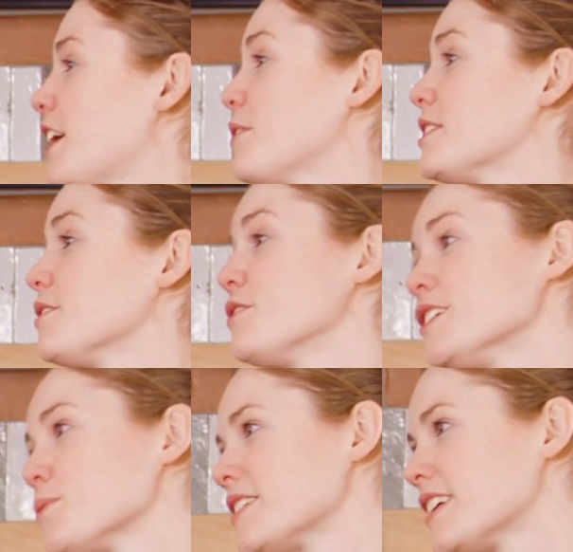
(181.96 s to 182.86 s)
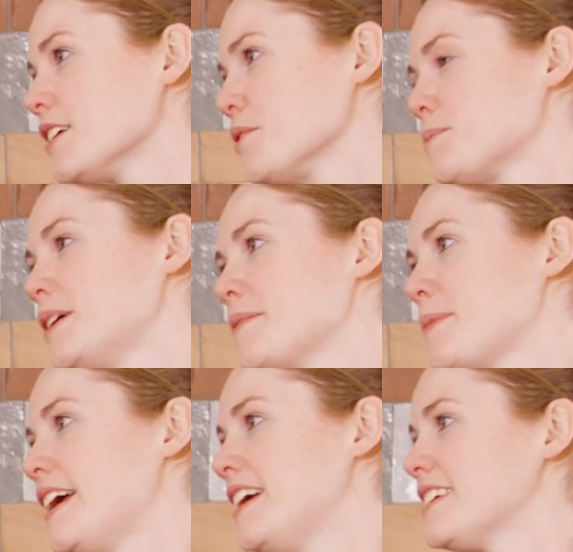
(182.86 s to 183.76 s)
rye was the first whiskey that was being
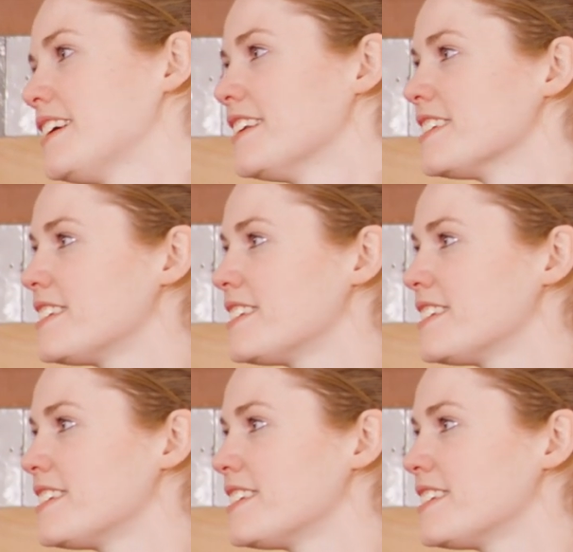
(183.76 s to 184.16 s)
made in the